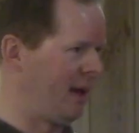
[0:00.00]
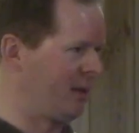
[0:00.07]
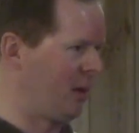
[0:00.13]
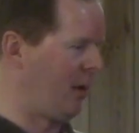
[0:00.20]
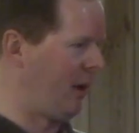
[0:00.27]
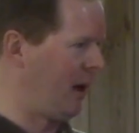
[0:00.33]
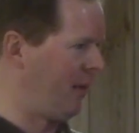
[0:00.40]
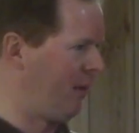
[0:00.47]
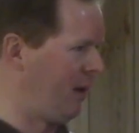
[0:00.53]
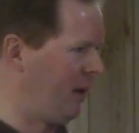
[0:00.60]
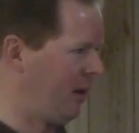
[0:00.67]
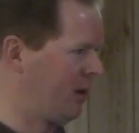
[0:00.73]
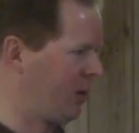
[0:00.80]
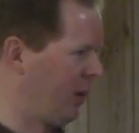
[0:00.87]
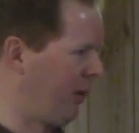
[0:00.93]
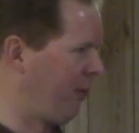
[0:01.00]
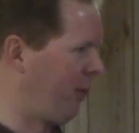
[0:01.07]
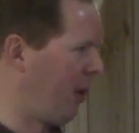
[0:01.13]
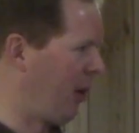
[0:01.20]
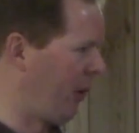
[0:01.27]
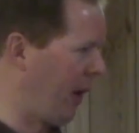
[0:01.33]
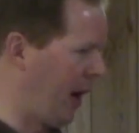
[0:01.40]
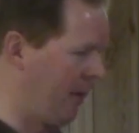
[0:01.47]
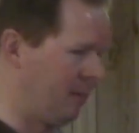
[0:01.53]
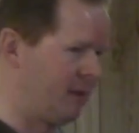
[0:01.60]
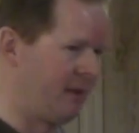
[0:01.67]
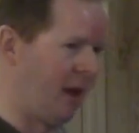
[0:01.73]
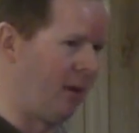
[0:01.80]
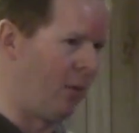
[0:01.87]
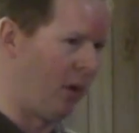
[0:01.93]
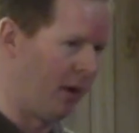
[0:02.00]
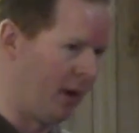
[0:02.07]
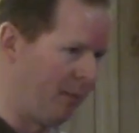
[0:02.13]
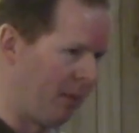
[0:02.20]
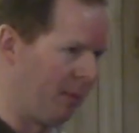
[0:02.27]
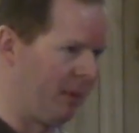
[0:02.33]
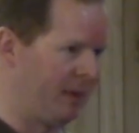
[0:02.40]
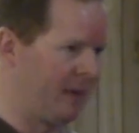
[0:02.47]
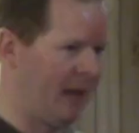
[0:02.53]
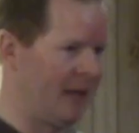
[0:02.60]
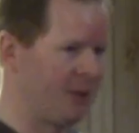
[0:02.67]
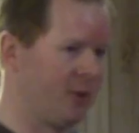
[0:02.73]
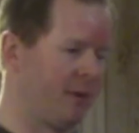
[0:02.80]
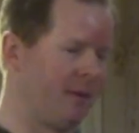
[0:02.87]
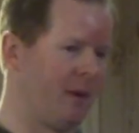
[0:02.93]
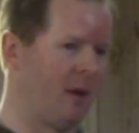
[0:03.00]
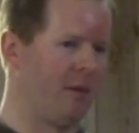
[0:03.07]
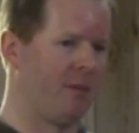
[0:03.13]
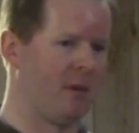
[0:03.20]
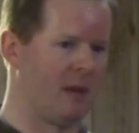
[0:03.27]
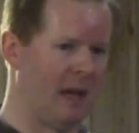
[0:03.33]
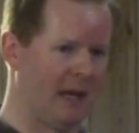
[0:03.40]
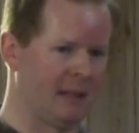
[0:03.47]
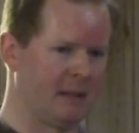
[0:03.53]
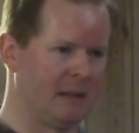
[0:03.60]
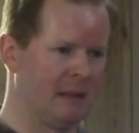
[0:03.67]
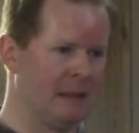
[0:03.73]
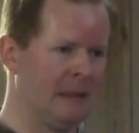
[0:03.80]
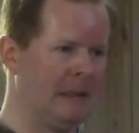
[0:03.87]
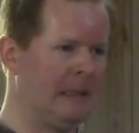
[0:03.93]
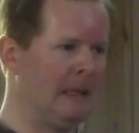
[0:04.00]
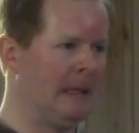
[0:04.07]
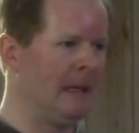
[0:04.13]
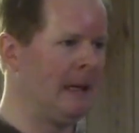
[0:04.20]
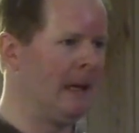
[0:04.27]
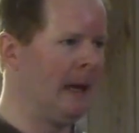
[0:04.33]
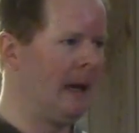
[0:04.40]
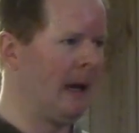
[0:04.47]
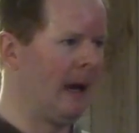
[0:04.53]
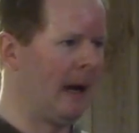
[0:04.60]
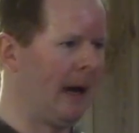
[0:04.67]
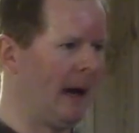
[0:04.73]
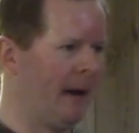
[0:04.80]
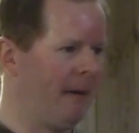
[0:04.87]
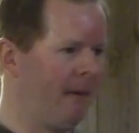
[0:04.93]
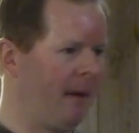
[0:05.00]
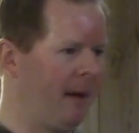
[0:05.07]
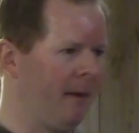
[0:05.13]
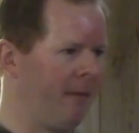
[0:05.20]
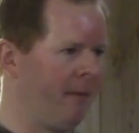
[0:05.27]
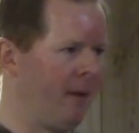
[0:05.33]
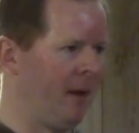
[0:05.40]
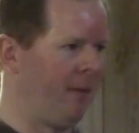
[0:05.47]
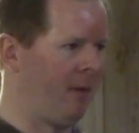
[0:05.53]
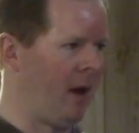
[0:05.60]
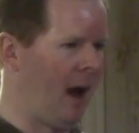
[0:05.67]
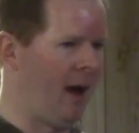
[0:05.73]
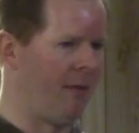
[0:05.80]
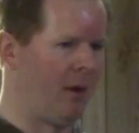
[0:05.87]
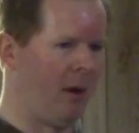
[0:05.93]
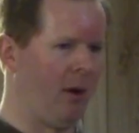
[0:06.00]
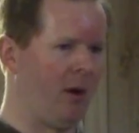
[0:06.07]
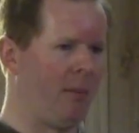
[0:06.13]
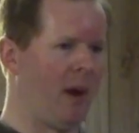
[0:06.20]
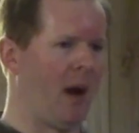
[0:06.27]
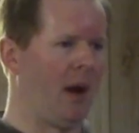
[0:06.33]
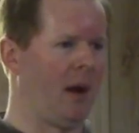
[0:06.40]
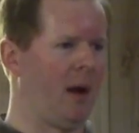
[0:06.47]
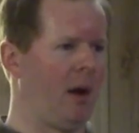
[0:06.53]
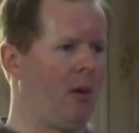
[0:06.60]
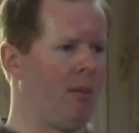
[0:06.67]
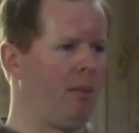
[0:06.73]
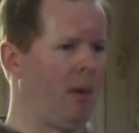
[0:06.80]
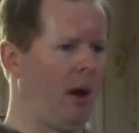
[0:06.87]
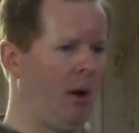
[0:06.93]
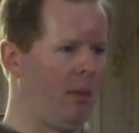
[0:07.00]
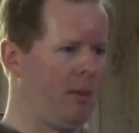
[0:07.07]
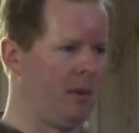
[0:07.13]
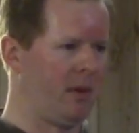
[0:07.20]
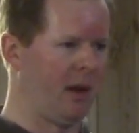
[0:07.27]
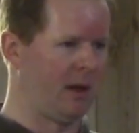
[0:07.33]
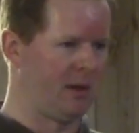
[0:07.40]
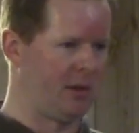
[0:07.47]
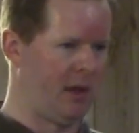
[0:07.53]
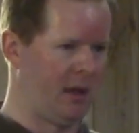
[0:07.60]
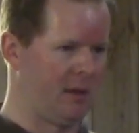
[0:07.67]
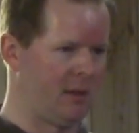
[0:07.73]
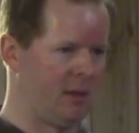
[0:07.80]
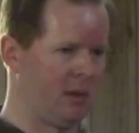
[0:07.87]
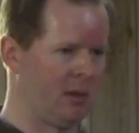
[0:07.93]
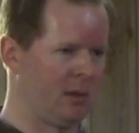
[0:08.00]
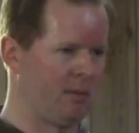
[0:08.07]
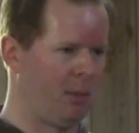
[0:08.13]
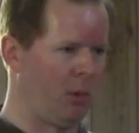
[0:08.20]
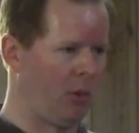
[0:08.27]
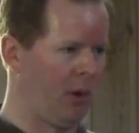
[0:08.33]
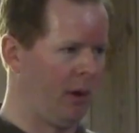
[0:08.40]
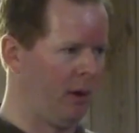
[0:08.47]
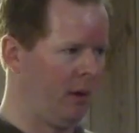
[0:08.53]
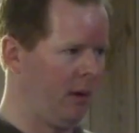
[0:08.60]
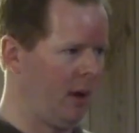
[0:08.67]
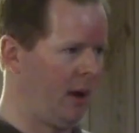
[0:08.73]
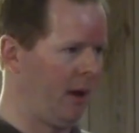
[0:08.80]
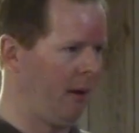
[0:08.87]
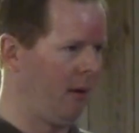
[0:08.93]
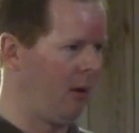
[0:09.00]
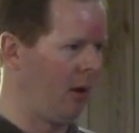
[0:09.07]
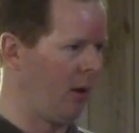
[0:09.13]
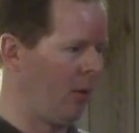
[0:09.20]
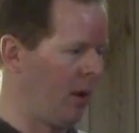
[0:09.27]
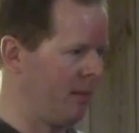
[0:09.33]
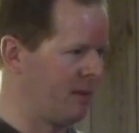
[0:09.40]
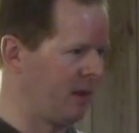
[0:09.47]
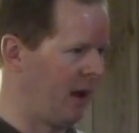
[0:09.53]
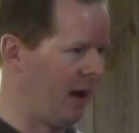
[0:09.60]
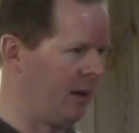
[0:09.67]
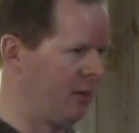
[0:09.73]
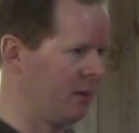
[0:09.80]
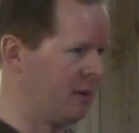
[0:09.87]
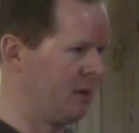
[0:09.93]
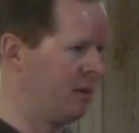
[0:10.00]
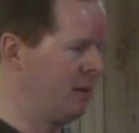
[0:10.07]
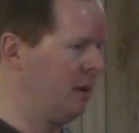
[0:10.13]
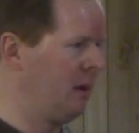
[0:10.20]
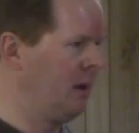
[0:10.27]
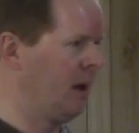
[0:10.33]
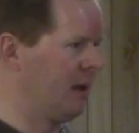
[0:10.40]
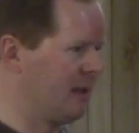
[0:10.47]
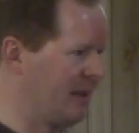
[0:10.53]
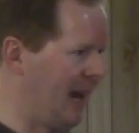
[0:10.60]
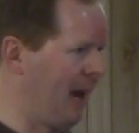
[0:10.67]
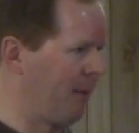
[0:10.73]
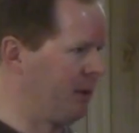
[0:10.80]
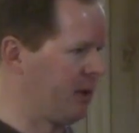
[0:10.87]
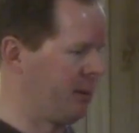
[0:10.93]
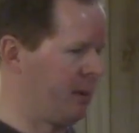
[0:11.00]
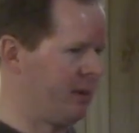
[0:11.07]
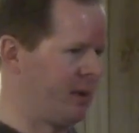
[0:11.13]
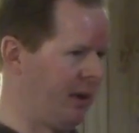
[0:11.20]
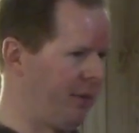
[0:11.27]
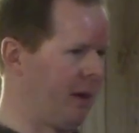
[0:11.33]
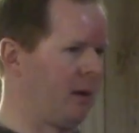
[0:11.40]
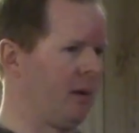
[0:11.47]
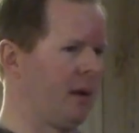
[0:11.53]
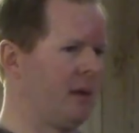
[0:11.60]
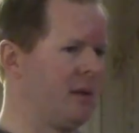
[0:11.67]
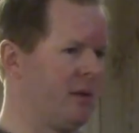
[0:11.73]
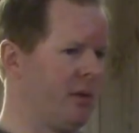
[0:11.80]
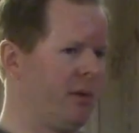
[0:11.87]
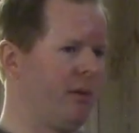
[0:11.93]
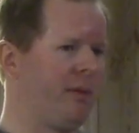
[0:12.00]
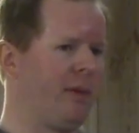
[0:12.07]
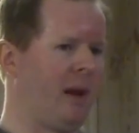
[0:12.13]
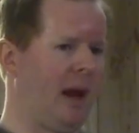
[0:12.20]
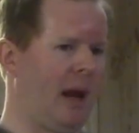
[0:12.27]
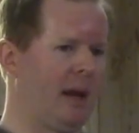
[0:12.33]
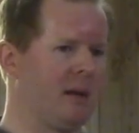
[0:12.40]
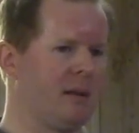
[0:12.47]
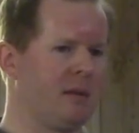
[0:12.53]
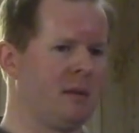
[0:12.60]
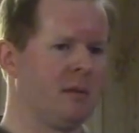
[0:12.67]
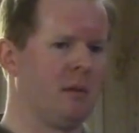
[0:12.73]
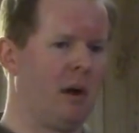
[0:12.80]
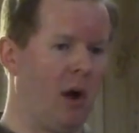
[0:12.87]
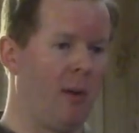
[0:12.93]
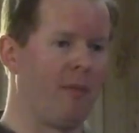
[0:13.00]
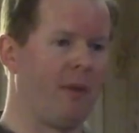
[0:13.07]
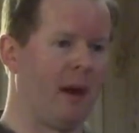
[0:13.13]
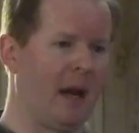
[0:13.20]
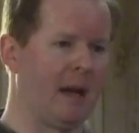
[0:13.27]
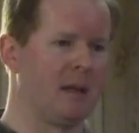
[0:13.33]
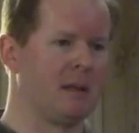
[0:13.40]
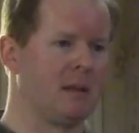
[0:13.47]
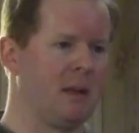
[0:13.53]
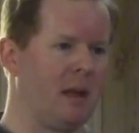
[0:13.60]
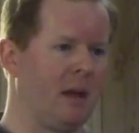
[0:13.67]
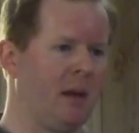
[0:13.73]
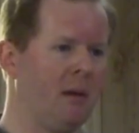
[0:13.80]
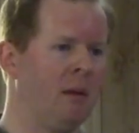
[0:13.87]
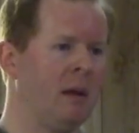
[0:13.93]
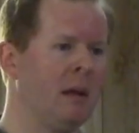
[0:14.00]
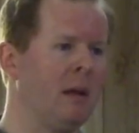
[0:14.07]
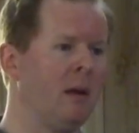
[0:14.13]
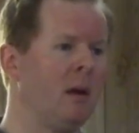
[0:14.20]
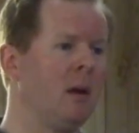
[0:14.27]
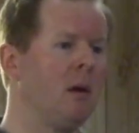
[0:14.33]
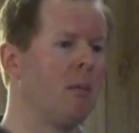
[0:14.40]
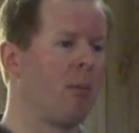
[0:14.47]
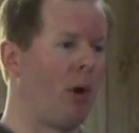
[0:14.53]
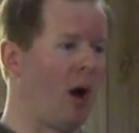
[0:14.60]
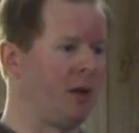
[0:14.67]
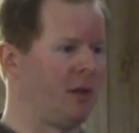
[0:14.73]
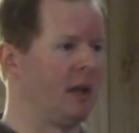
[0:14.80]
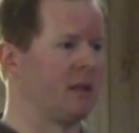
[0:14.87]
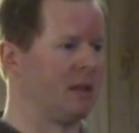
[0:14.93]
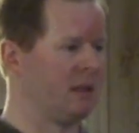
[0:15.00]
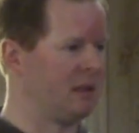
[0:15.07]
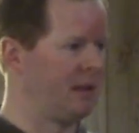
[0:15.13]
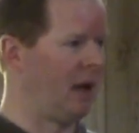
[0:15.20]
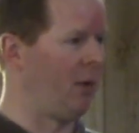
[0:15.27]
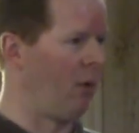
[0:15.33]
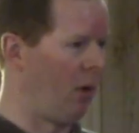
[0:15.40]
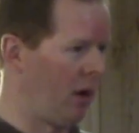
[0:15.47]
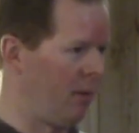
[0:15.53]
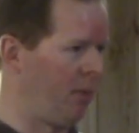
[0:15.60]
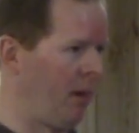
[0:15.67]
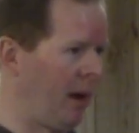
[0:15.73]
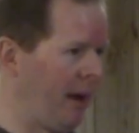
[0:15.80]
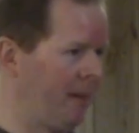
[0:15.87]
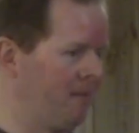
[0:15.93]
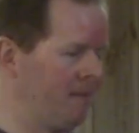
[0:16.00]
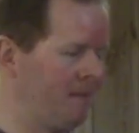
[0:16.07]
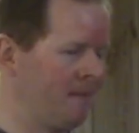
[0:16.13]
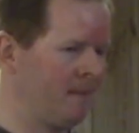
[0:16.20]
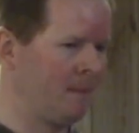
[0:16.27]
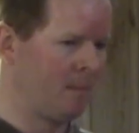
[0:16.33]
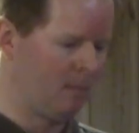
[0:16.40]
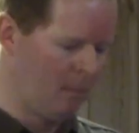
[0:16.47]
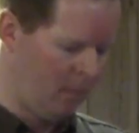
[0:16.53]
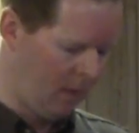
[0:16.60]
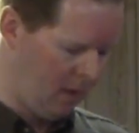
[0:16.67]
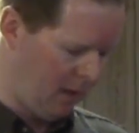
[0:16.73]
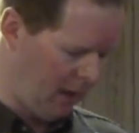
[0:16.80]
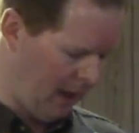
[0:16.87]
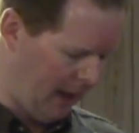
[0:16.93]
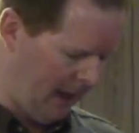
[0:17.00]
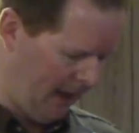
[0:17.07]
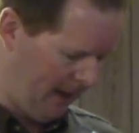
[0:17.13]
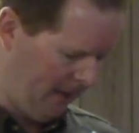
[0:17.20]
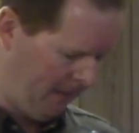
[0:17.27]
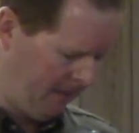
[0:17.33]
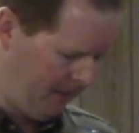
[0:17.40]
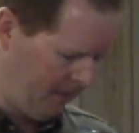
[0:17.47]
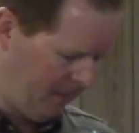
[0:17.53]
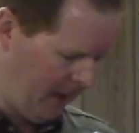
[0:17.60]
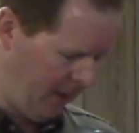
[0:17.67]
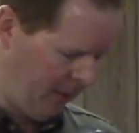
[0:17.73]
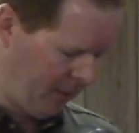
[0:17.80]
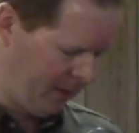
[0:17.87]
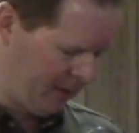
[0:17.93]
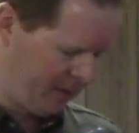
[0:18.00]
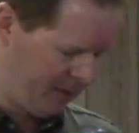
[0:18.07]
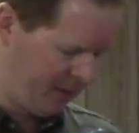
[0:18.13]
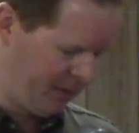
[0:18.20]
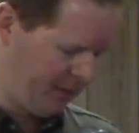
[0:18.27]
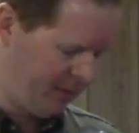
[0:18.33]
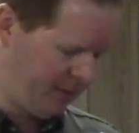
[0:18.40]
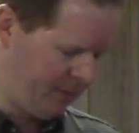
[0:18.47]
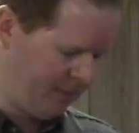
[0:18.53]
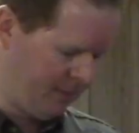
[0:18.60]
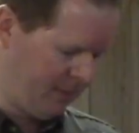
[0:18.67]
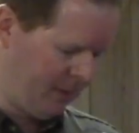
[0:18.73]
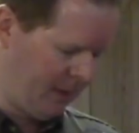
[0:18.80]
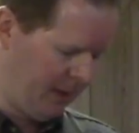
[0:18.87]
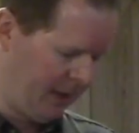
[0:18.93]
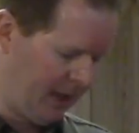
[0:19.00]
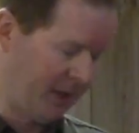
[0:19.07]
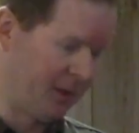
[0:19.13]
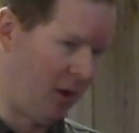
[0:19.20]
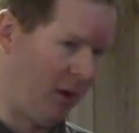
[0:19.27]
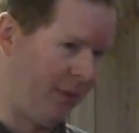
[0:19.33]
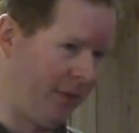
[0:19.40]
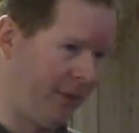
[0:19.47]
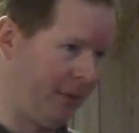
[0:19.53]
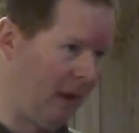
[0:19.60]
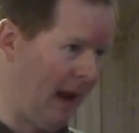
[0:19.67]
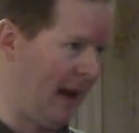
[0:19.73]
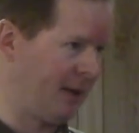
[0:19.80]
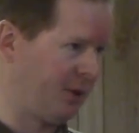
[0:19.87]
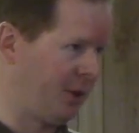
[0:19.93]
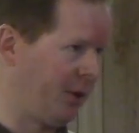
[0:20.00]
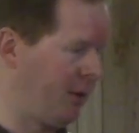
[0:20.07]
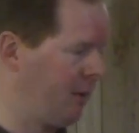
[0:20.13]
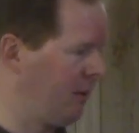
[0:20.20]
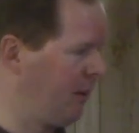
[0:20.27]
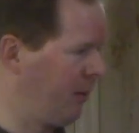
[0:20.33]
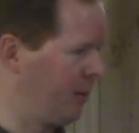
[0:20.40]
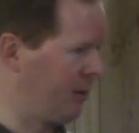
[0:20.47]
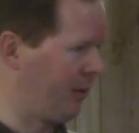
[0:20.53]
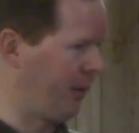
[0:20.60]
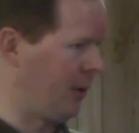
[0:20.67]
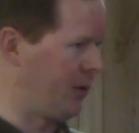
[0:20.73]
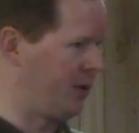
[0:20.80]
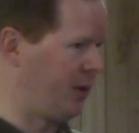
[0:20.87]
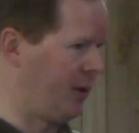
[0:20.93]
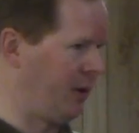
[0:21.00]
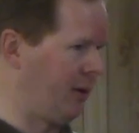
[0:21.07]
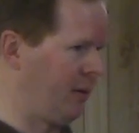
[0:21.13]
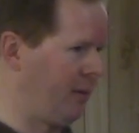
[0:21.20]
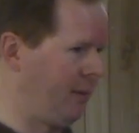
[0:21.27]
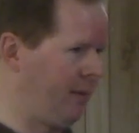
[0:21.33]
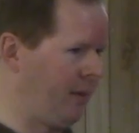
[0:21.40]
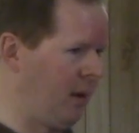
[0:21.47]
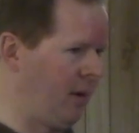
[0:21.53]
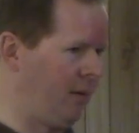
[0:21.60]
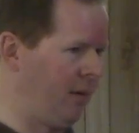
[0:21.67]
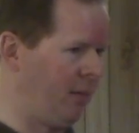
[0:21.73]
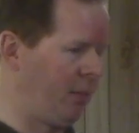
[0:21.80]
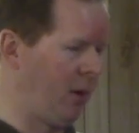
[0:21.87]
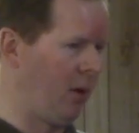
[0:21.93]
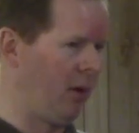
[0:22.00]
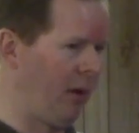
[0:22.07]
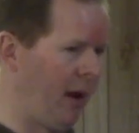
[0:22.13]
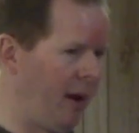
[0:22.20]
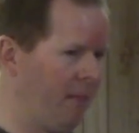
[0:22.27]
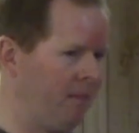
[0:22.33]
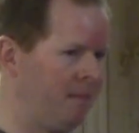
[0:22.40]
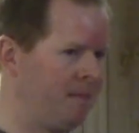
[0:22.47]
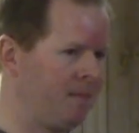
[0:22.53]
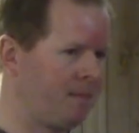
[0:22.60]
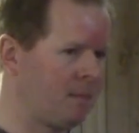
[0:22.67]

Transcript: That's why we have the SWIFT program, State Water Implementation Fund for Texas. Uh, if, if you haven't heard about it, I hope, I hope you take a chance to explore it uh, on our website. It was established specifically to finance, or help finance the projects in the State Water Plan. Uh, It was kicked off last year. It was the first year of, of the program.